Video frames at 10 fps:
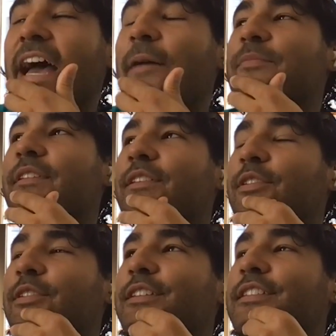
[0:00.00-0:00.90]
Yeah.
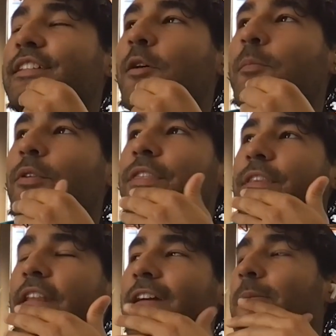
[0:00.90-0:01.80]
So there's a couple
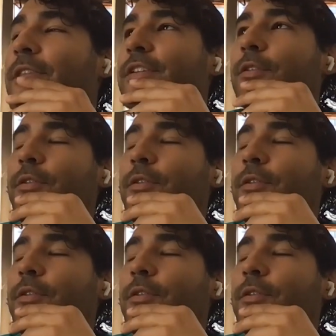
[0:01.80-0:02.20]
a couple things.